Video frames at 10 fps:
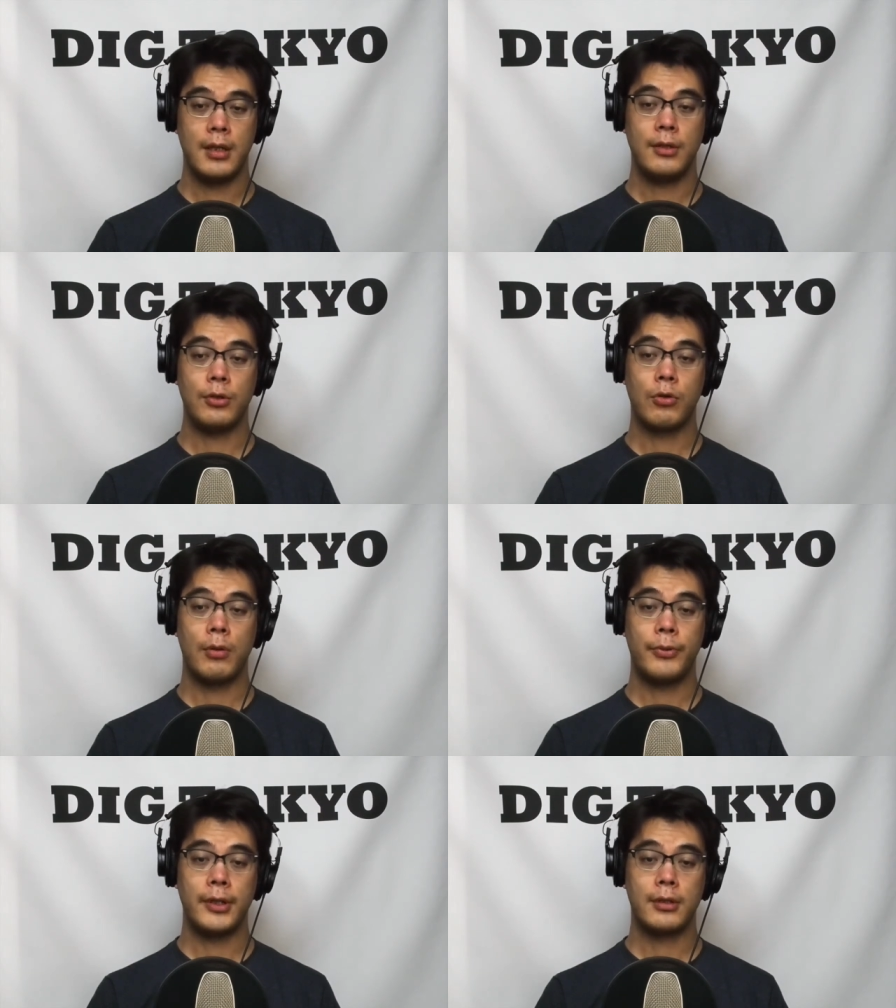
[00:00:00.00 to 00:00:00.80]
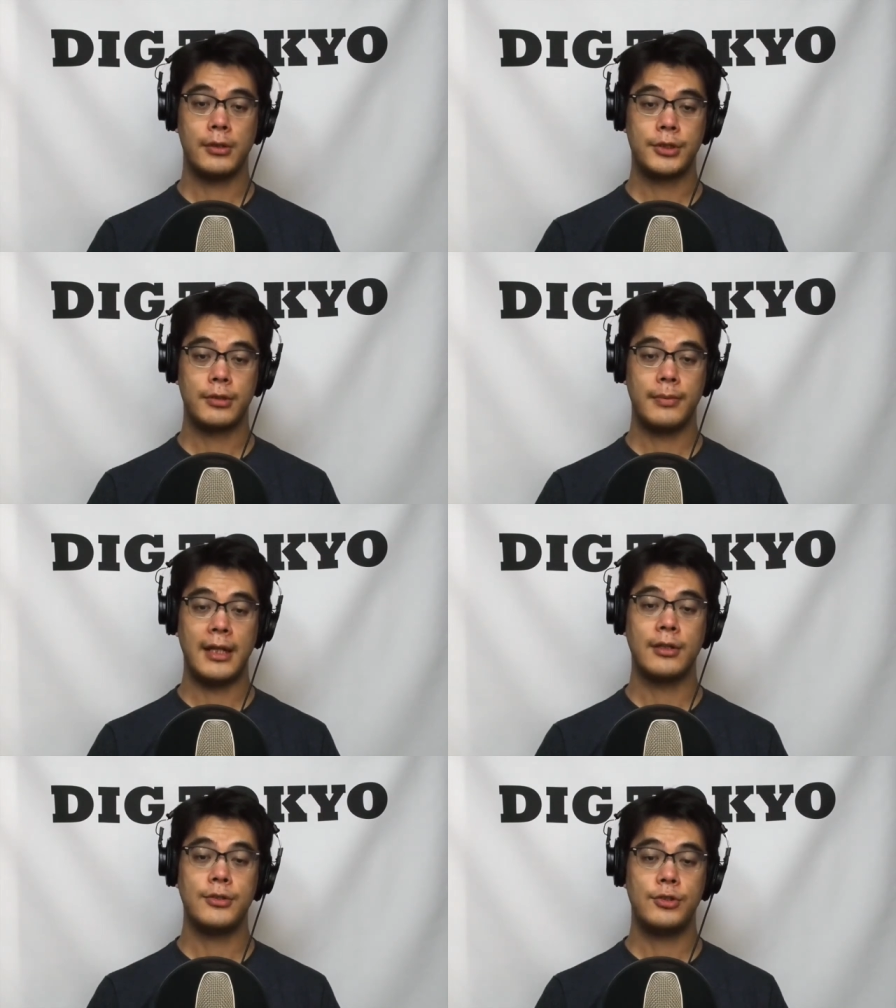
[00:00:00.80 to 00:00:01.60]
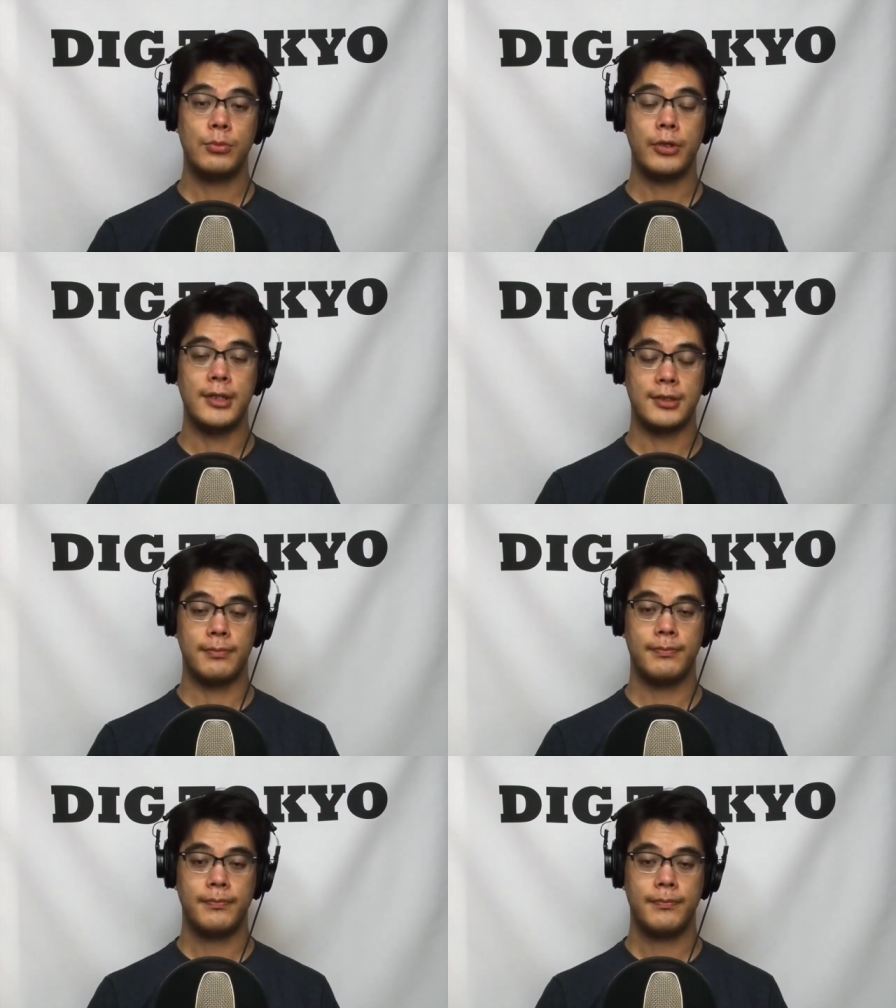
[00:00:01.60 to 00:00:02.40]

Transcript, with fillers: to corporate culture and consumerism.